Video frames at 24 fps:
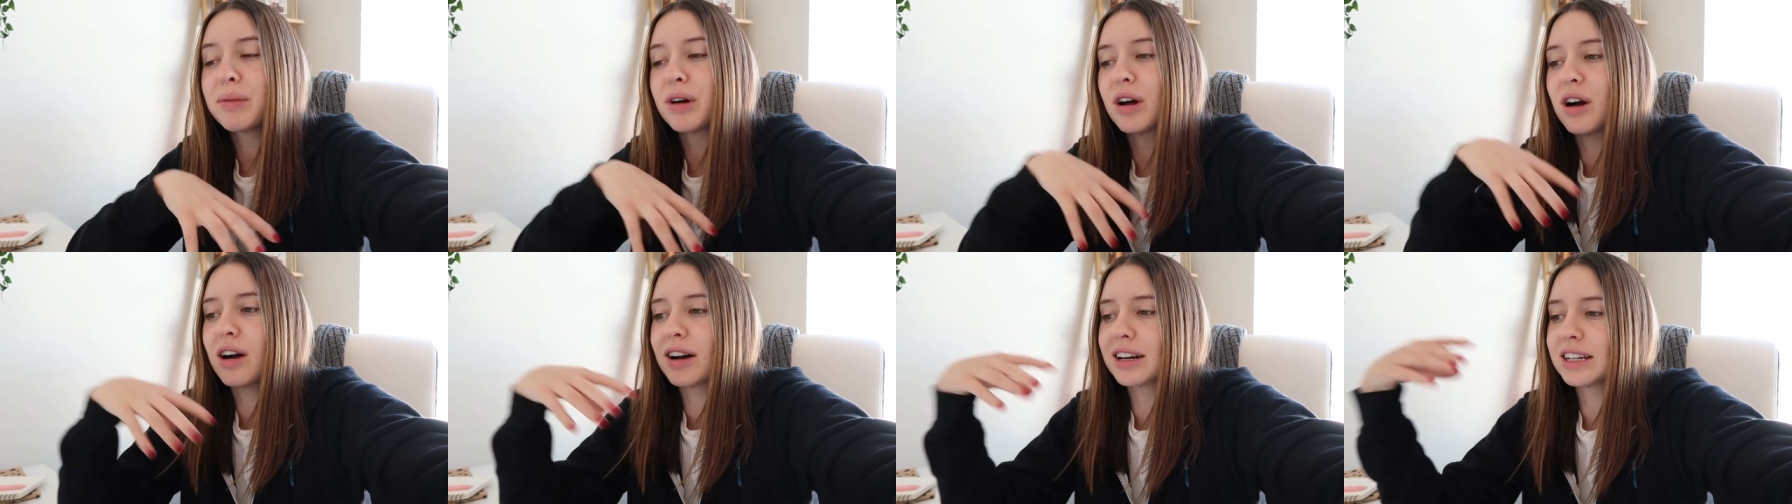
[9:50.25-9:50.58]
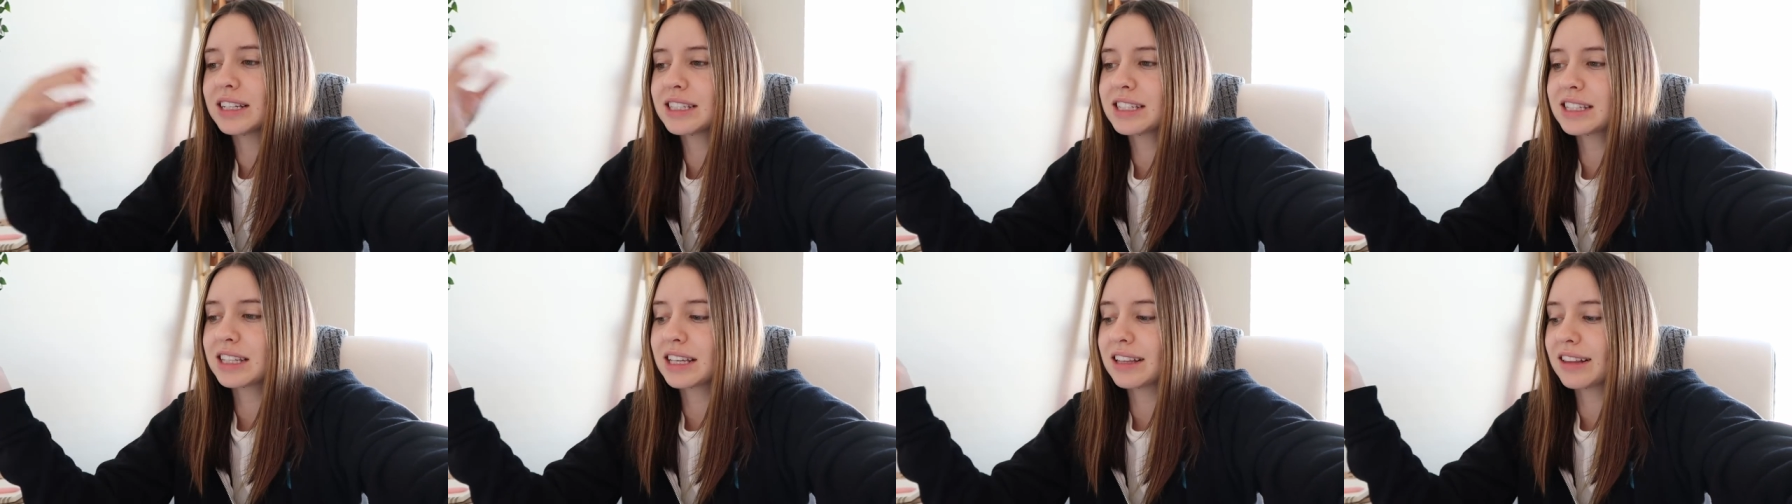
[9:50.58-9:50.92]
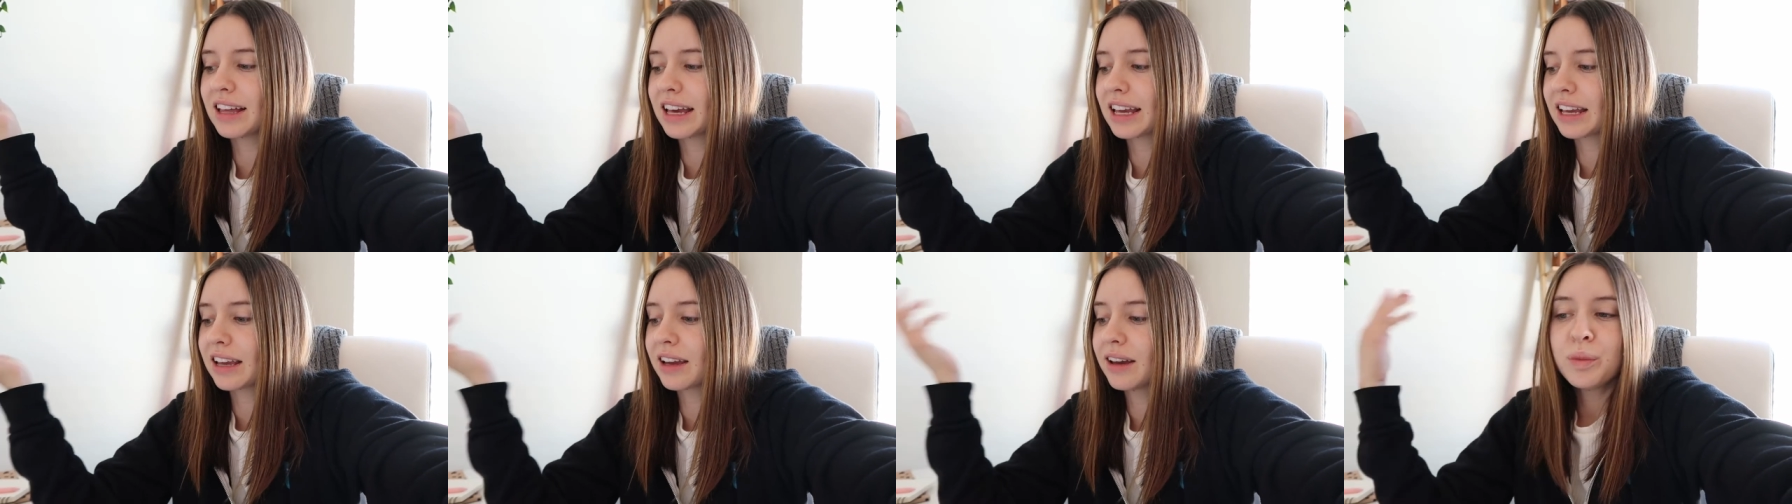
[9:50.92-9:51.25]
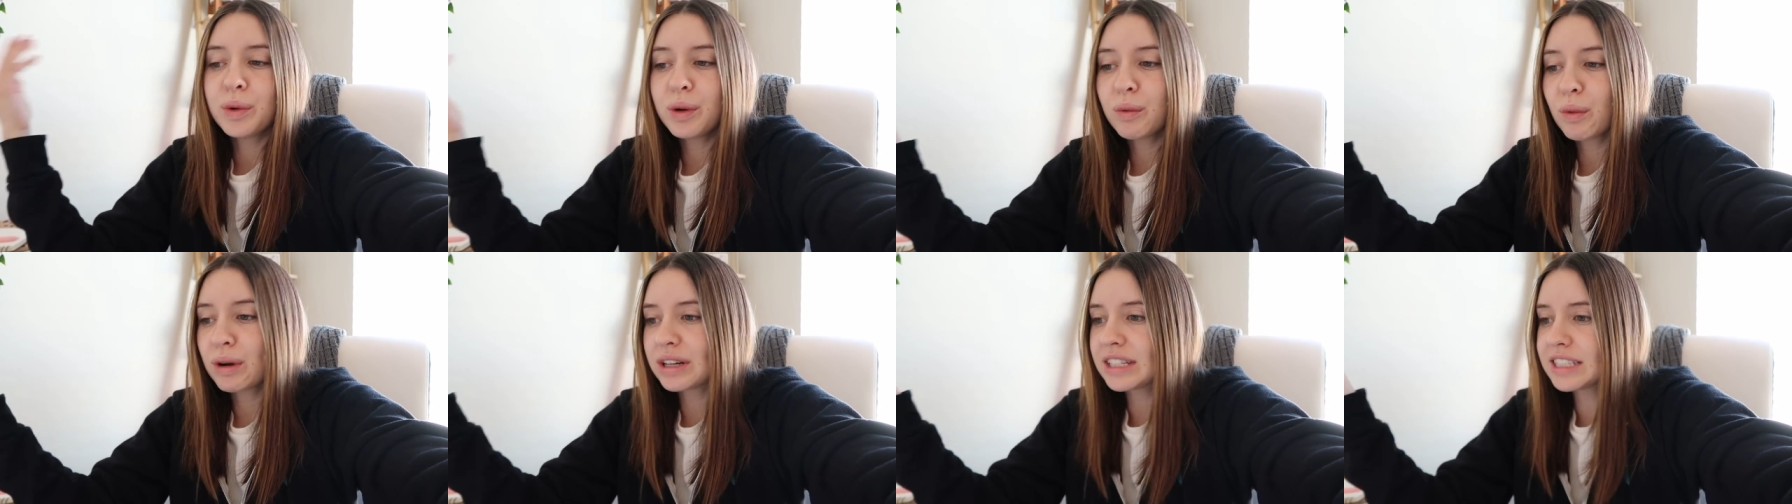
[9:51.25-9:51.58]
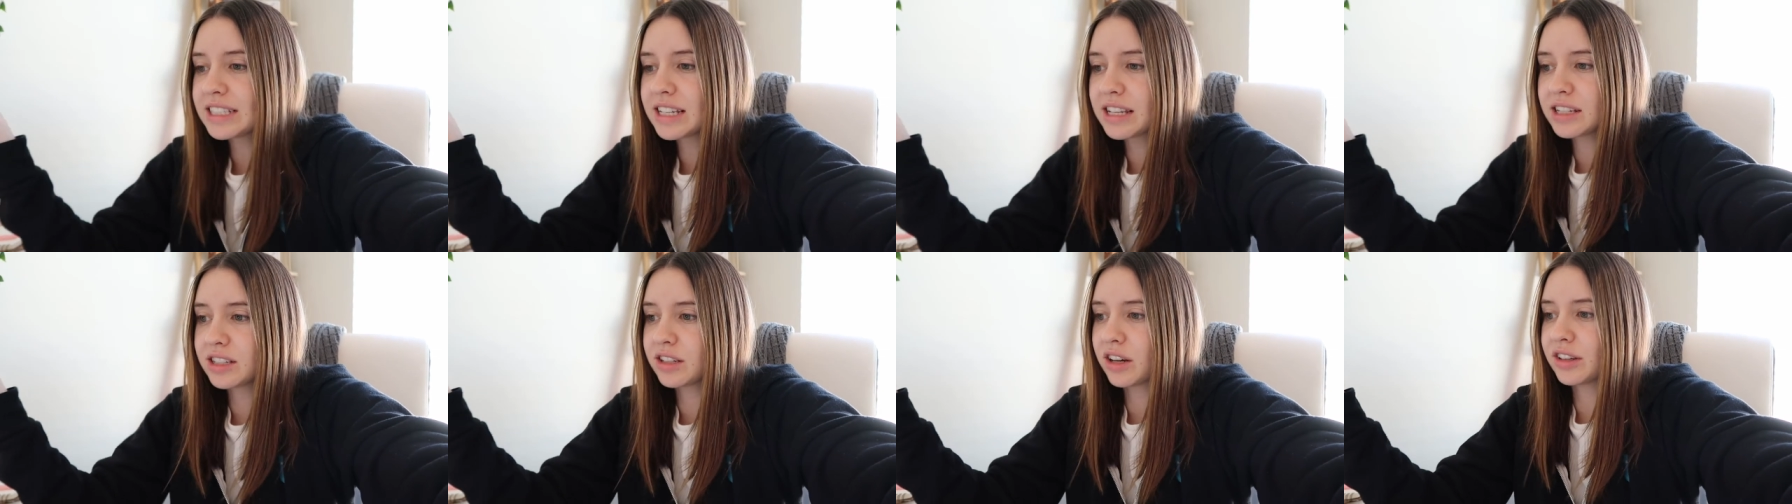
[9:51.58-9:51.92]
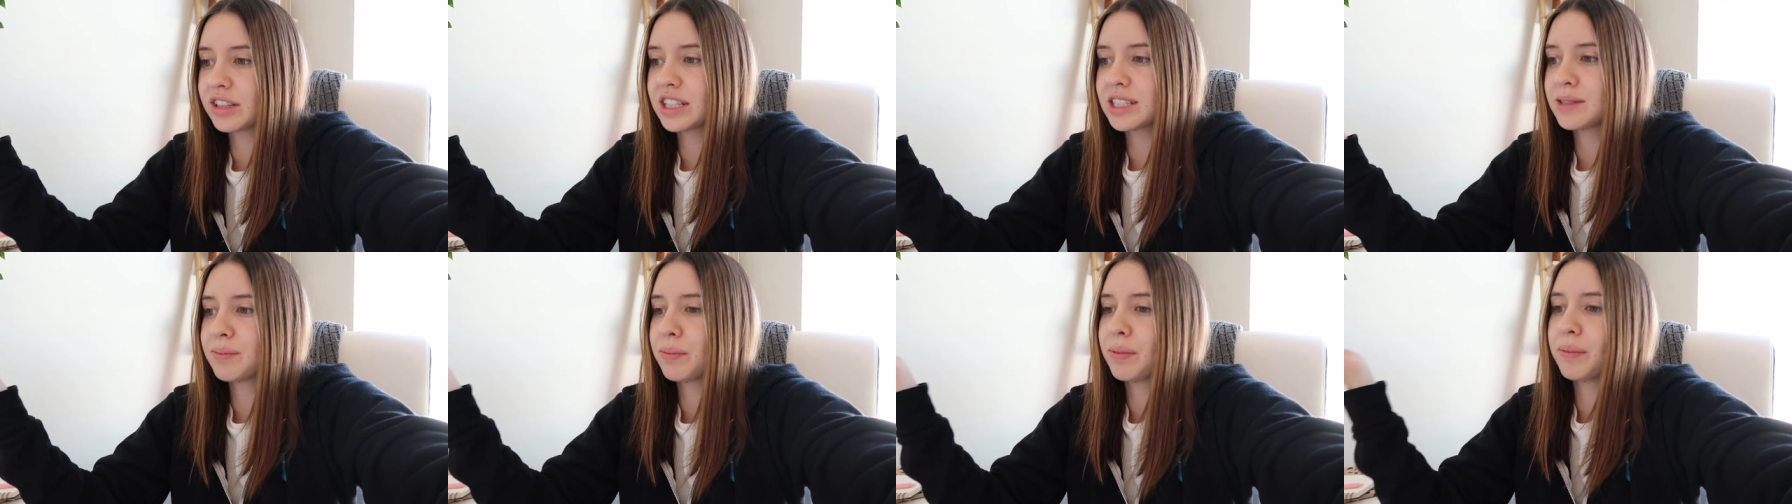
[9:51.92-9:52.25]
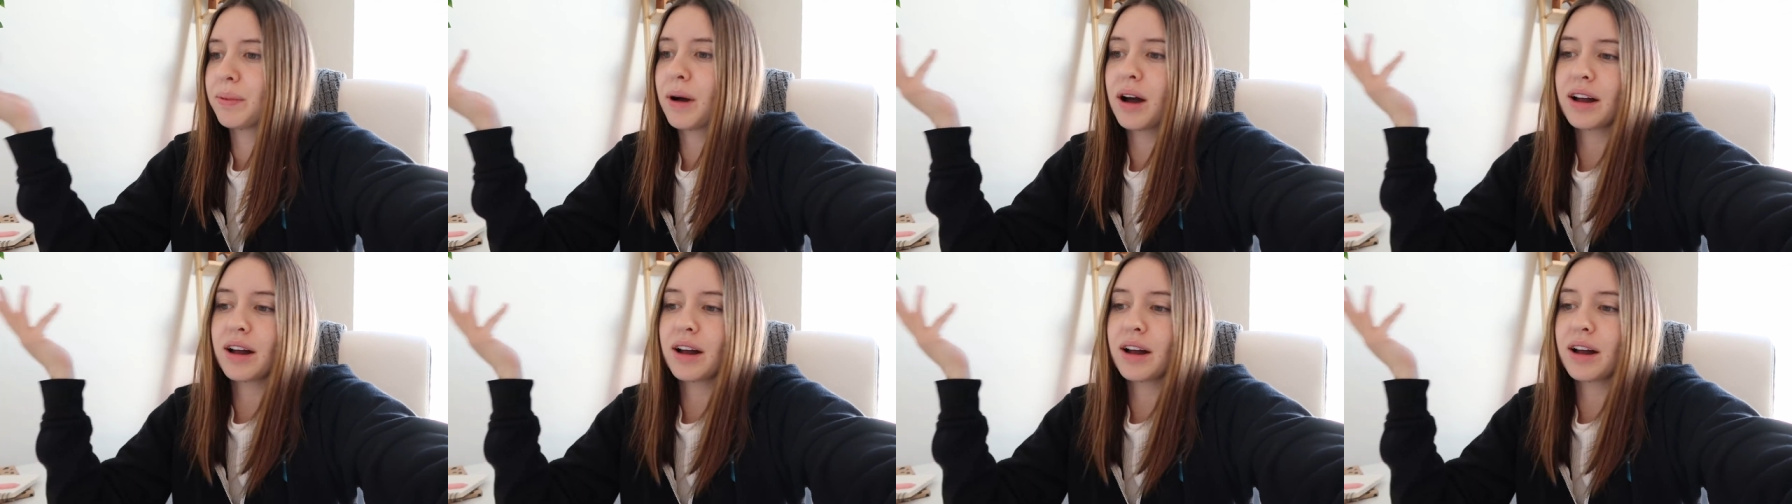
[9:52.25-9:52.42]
But honestly, like, we wanted to start this